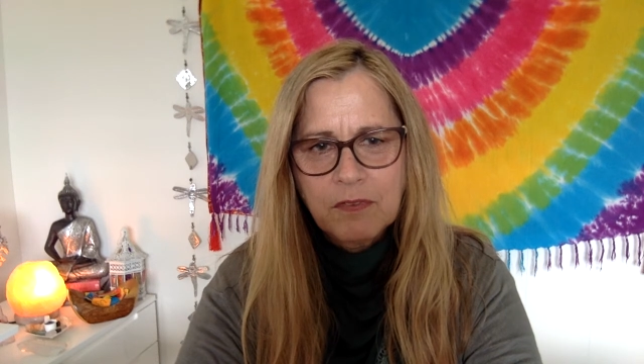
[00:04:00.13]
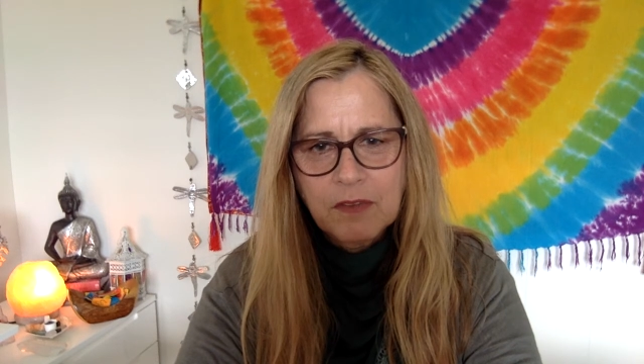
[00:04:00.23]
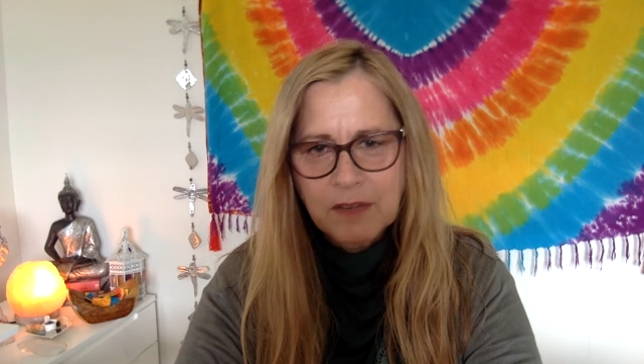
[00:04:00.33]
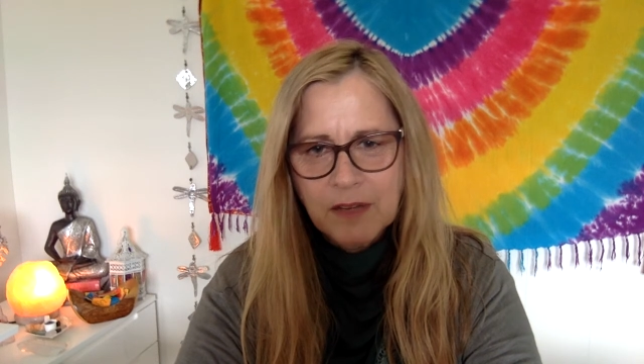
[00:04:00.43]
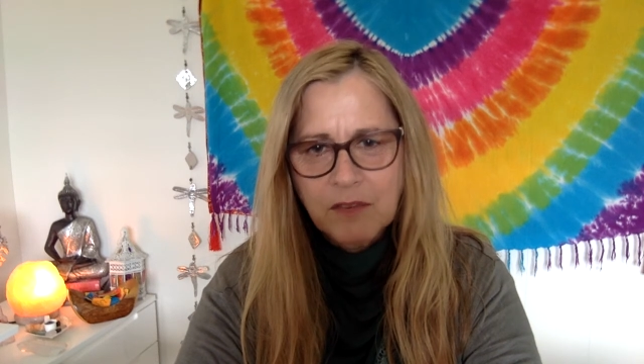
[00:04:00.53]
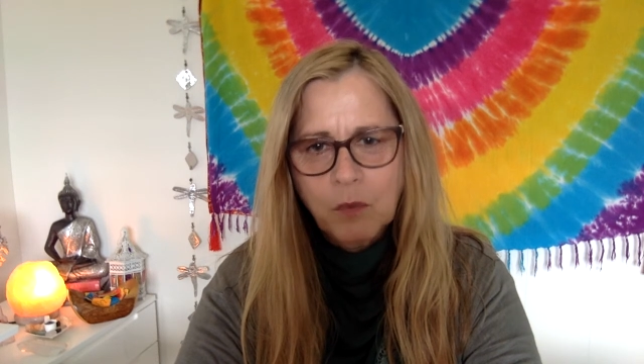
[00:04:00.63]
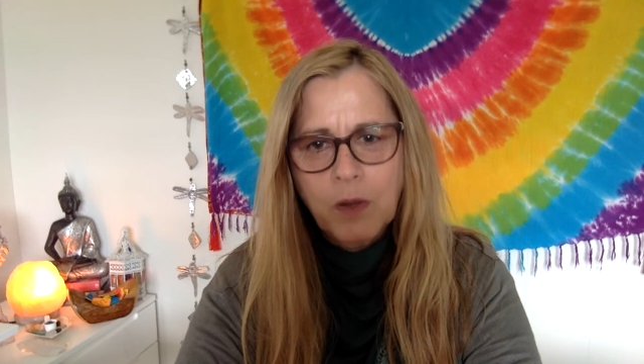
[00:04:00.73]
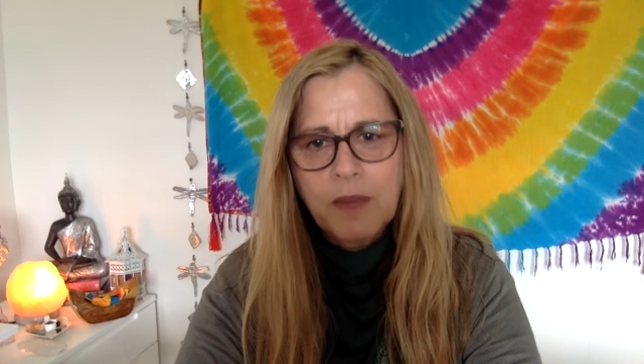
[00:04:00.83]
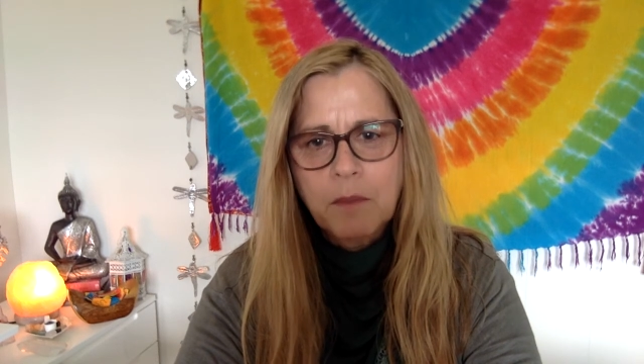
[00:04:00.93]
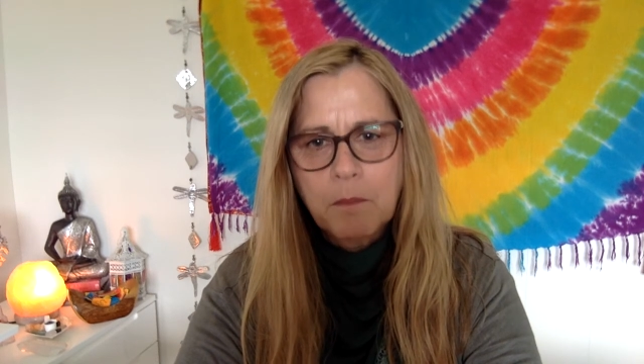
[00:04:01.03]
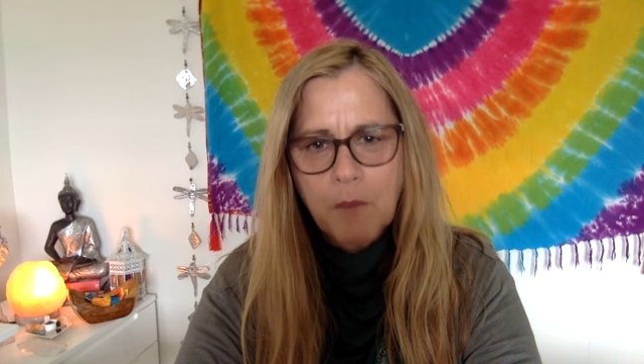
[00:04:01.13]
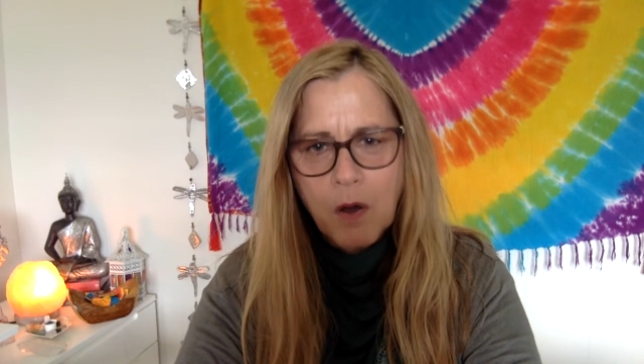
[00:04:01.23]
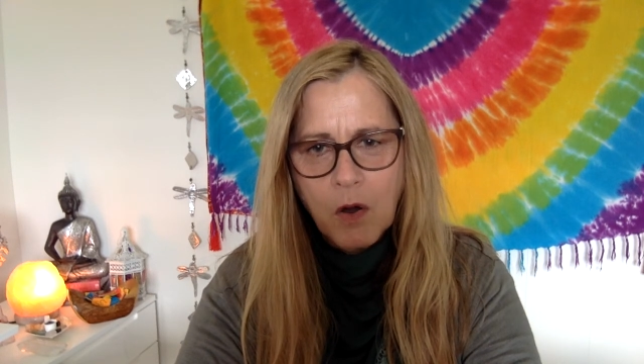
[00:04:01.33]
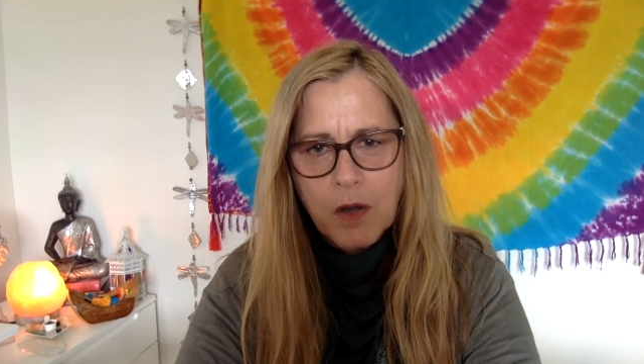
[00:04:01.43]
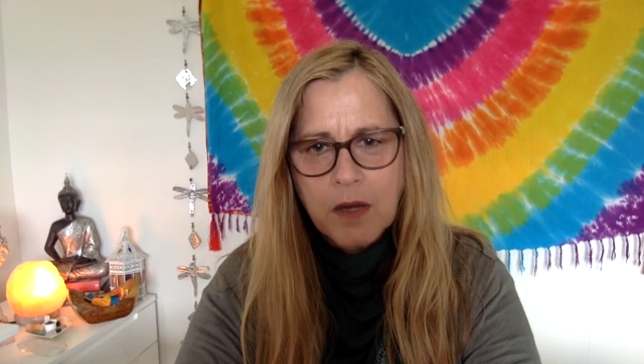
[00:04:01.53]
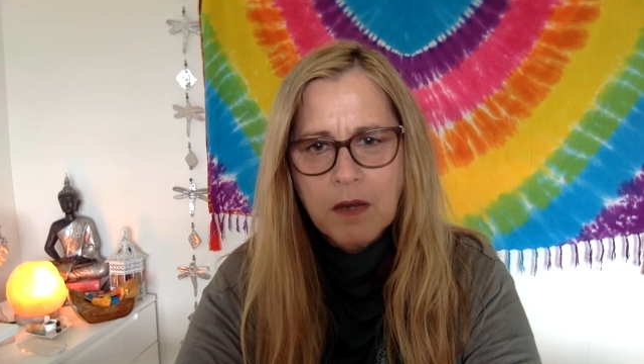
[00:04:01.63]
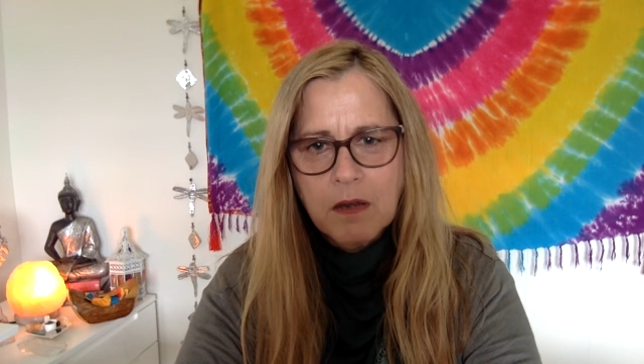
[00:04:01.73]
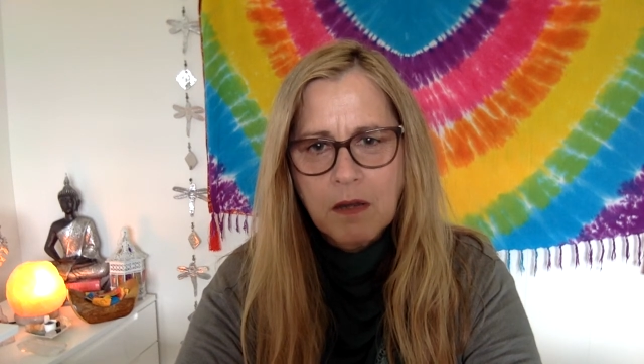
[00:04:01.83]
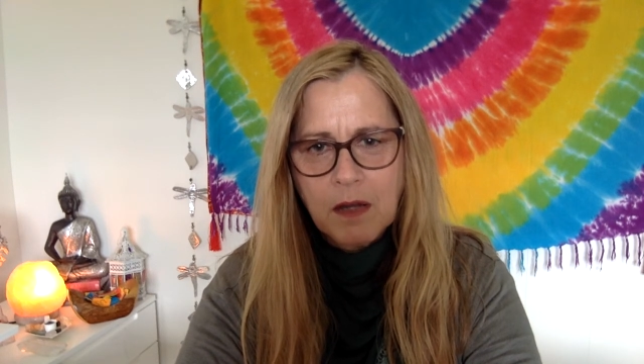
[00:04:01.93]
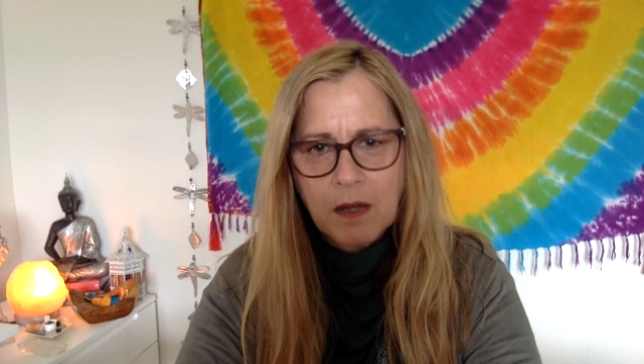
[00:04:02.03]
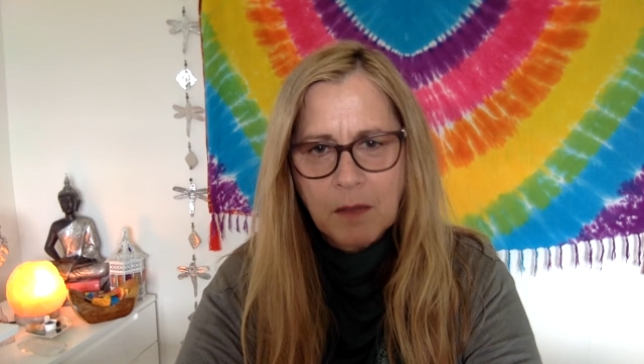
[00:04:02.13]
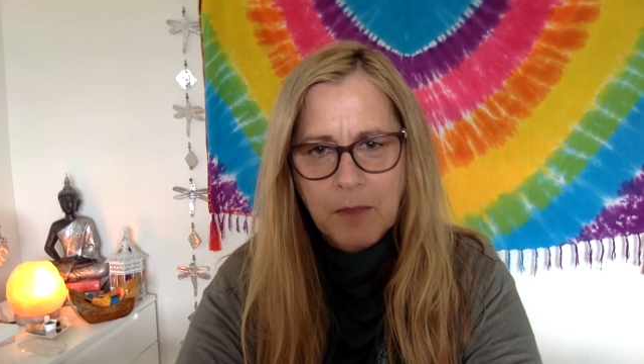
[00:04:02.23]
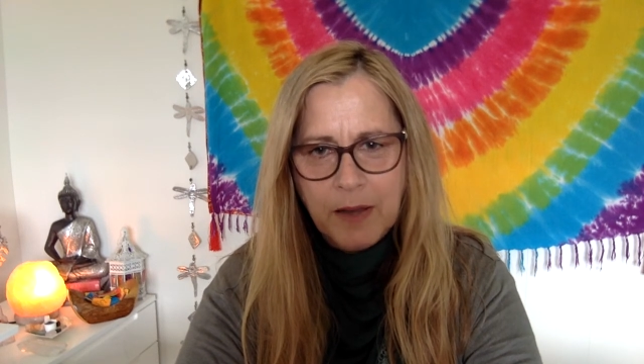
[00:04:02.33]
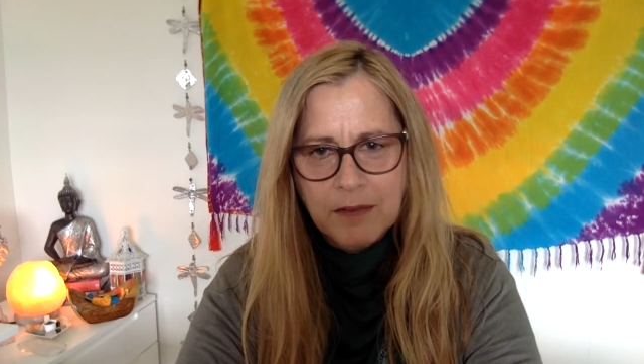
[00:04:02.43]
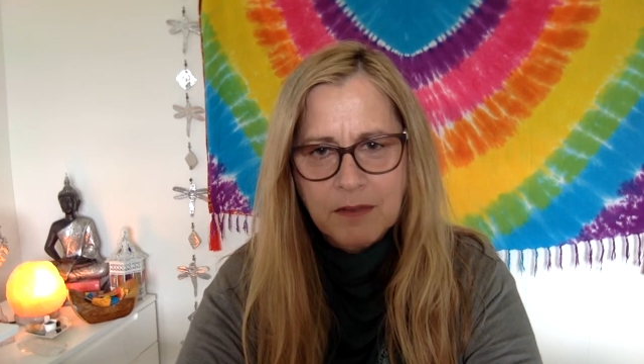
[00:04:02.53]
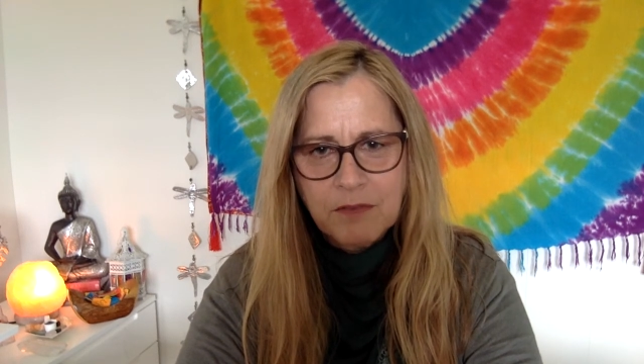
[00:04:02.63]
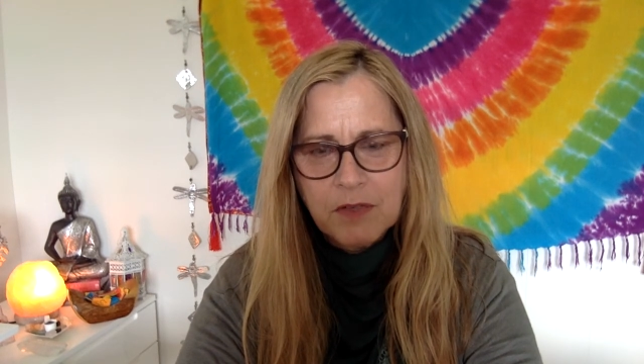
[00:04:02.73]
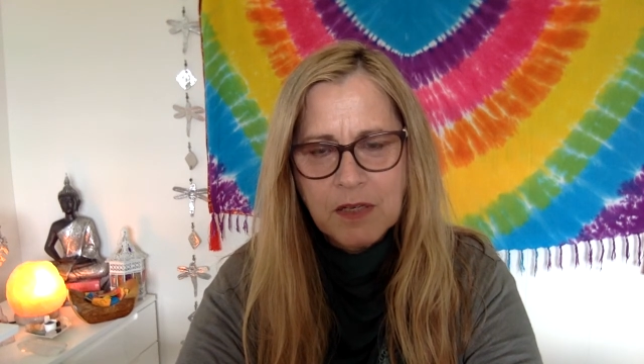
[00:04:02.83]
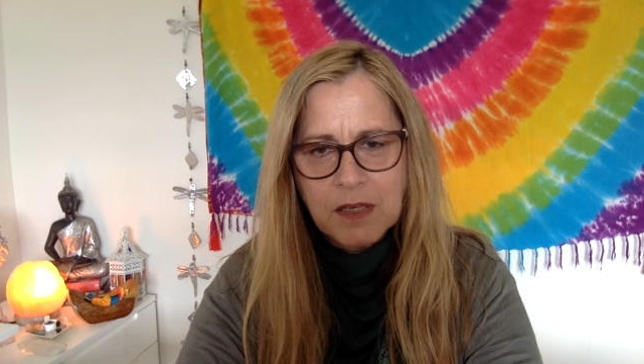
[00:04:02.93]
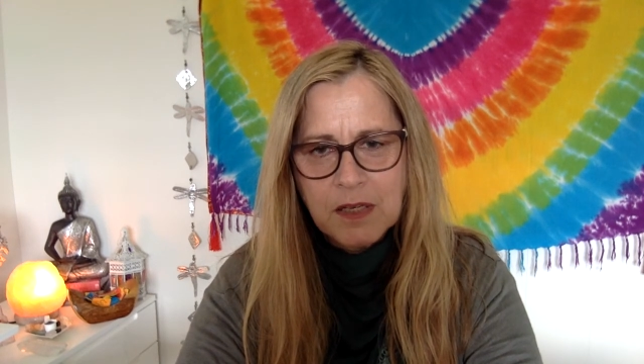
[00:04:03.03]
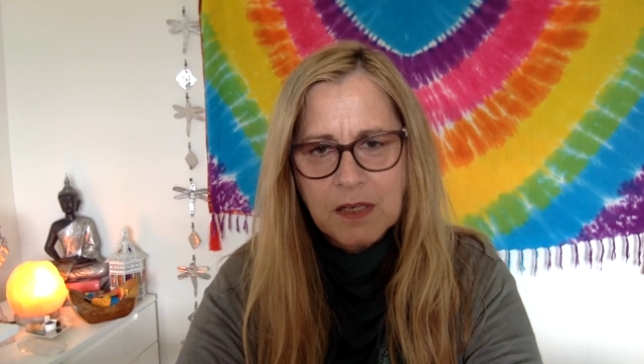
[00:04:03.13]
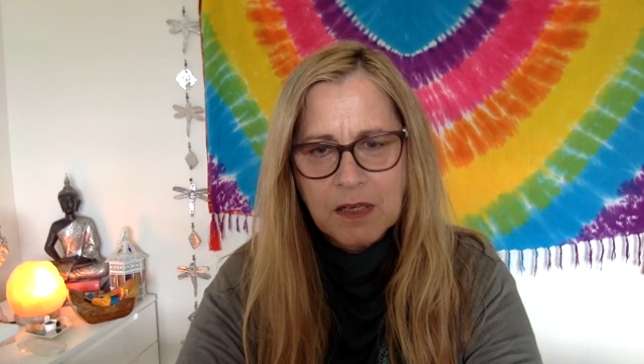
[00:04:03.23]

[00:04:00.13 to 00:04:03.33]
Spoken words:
takes away the mind activity in it.